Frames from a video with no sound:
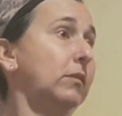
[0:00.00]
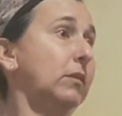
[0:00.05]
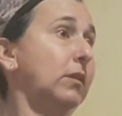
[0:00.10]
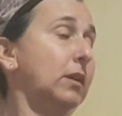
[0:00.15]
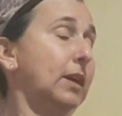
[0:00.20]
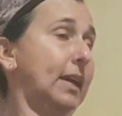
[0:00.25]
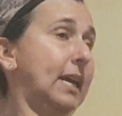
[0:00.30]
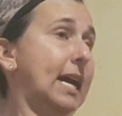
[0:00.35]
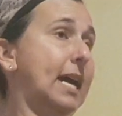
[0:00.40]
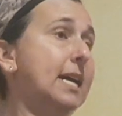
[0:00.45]

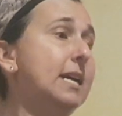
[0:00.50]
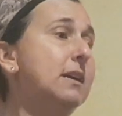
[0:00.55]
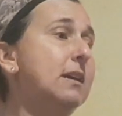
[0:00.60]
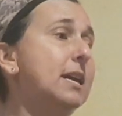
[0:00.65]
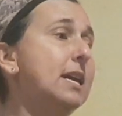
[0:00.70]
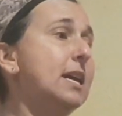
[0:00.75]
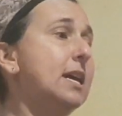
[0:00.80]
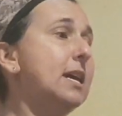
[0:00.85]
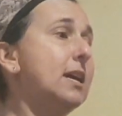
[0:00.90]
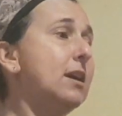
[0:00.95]

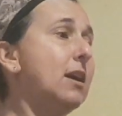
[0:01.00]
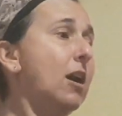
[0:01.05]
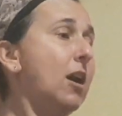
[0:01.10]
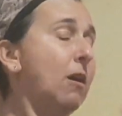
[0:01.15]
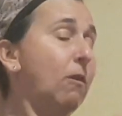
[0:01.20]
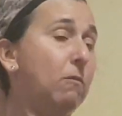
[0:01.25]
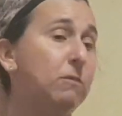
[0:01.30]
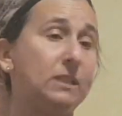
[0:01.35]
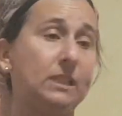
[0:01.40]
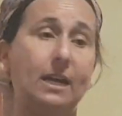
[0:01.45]
Okay? I
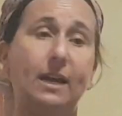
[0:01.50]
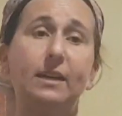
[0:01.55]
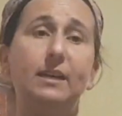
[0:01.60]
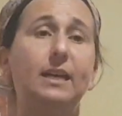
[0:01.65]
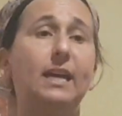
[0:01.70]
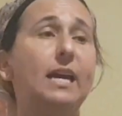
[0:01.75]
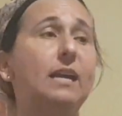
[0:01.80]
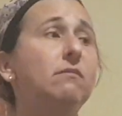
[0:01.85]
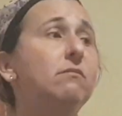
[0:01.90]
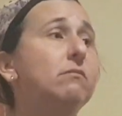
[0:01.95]
will say it
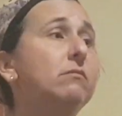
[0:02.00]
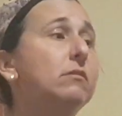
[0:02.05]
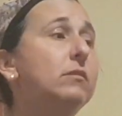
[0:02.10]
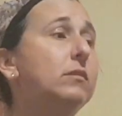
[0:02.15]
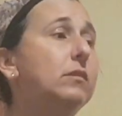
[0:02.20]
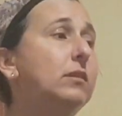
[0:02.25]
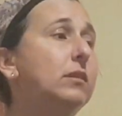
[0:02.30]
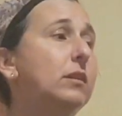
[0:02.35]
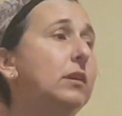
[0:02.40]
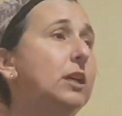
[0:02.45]
again.
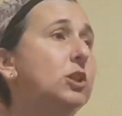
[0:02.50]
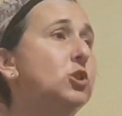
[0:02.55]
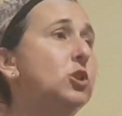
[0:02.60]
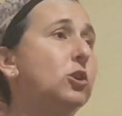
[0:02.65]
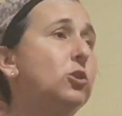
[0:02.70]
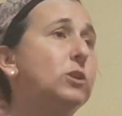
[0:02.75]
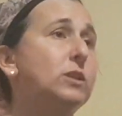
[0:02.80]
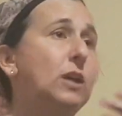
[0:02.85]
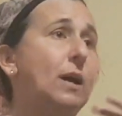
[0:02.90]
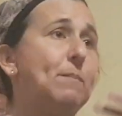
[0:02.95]
It's not
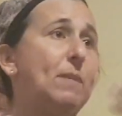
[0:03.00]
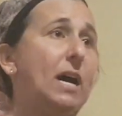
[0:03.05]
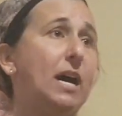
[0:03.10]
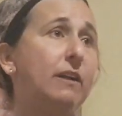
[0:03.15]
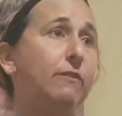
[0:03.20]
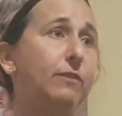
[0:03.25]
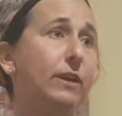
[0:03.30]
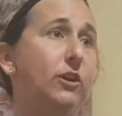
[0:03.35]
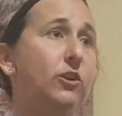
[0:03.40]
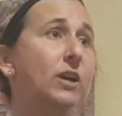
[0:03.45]
because I'm
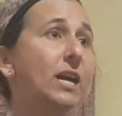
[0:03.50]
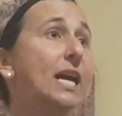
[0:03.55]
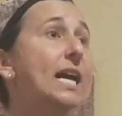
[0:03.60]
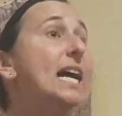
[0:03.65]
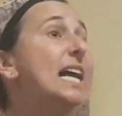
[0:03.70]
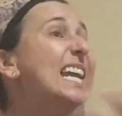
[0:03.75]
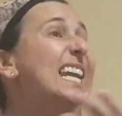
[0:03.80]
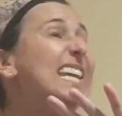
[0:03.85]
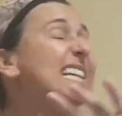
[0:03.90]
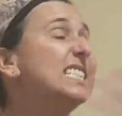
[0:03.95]
hard of you.
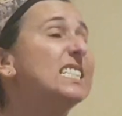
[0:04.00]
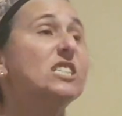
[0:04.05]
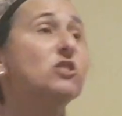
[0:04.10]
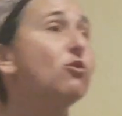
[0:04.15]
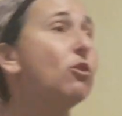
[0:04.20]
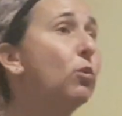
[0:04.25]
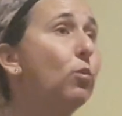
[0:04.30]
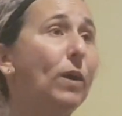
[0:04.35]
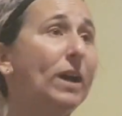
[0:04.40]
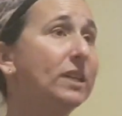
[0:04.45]
Lists
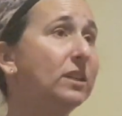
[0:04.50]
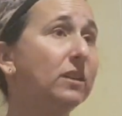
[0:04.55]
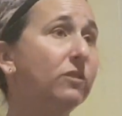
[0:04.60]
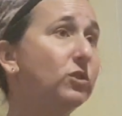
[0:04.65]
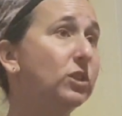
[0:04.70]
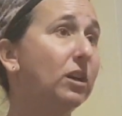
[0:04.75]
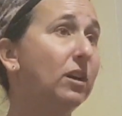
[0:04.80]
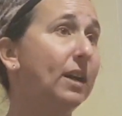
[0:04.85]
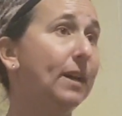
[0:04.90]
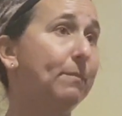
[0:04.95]
are a waste of
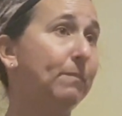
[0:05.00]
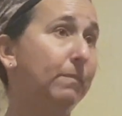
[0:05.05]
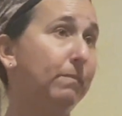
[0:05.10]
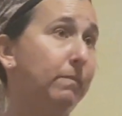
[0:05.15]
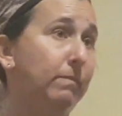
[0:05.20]
time.